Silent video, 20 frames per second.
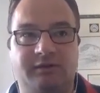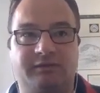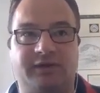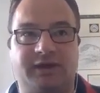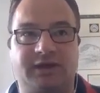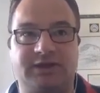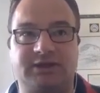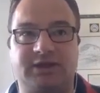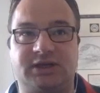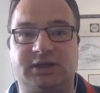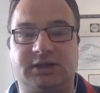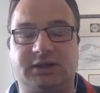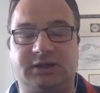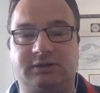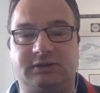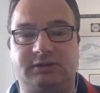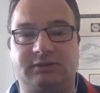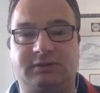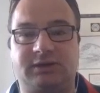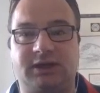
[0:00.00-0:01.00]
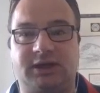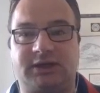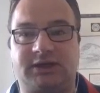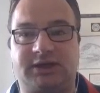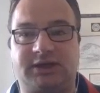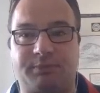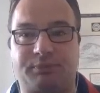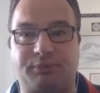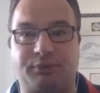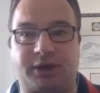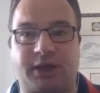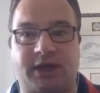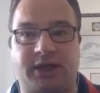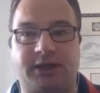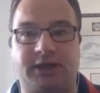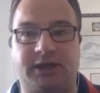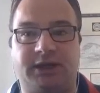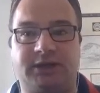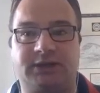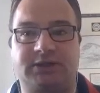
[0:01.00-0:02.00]
things that are
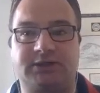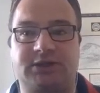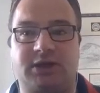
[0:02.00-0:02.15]
deprecated.